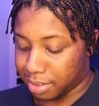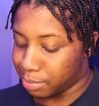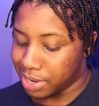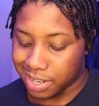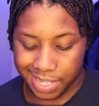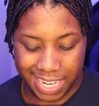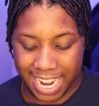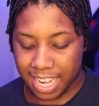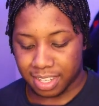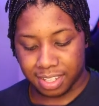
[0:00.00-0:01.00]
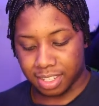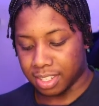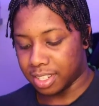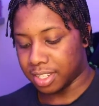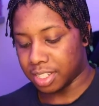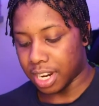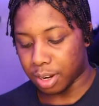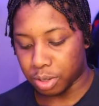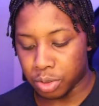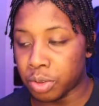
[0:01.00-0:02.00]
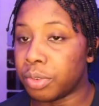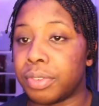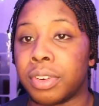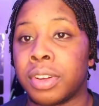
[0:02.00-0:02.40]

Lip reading: amazing lights, shout out Goof.